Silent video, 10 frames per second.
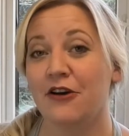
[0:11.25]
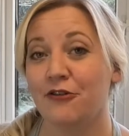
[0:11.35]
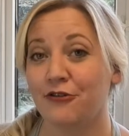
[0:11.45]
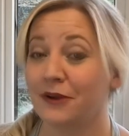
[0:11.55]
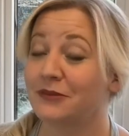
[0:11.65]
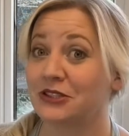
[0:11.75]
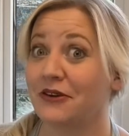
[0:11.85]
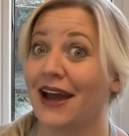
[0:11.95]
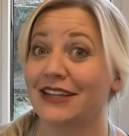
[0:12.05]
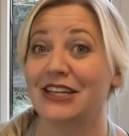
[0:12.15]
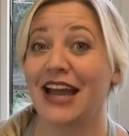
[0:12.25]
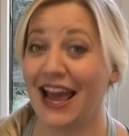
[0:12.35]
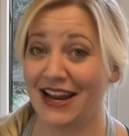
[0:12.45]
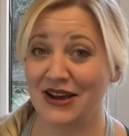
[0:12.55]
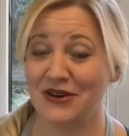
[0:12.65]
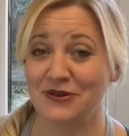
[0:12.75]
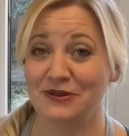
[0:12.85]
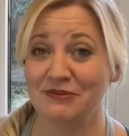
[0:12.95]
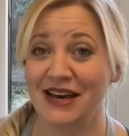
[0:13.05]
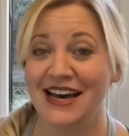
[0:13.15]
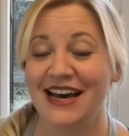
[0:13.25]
from scratch at home.